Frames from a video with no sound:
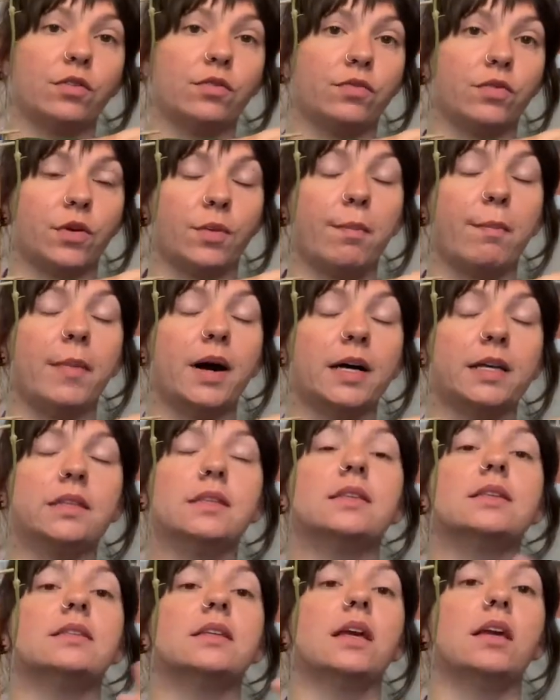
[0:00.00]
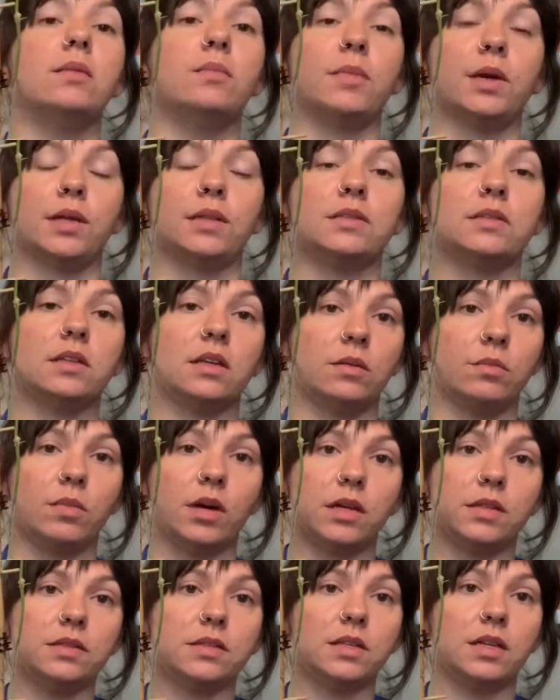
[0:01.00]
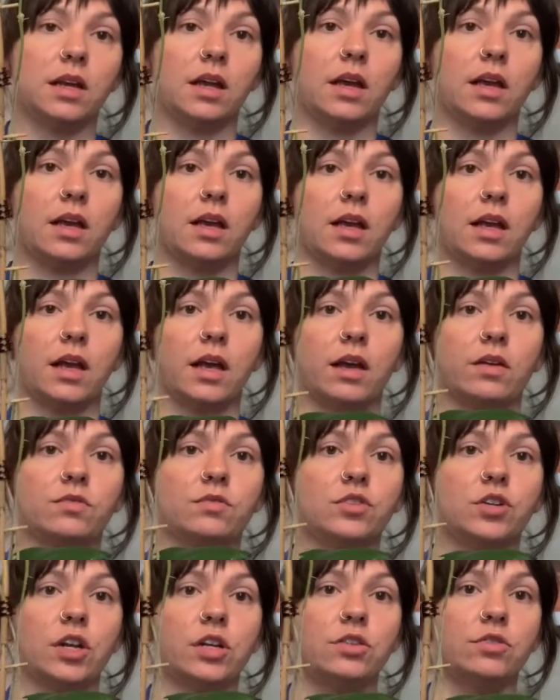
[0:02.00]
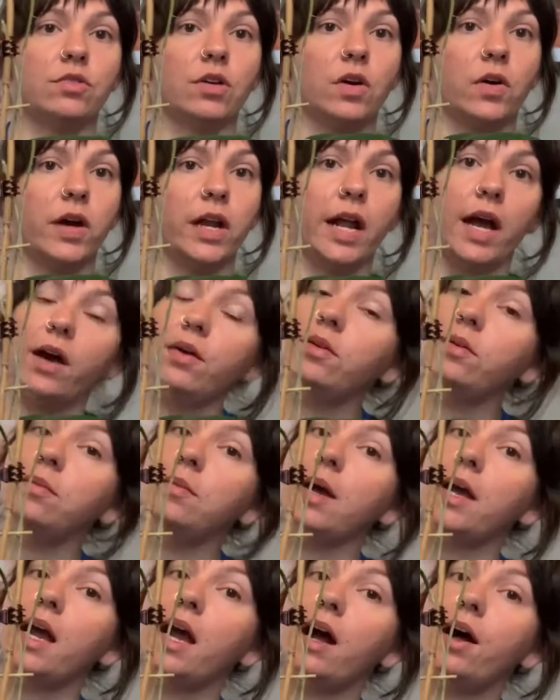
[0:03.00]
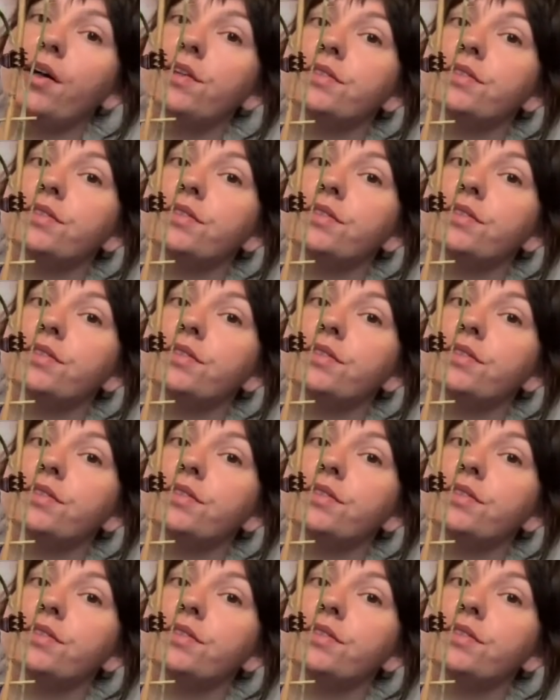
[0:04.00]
for months and months and months, and I have tried to grow it out in my house.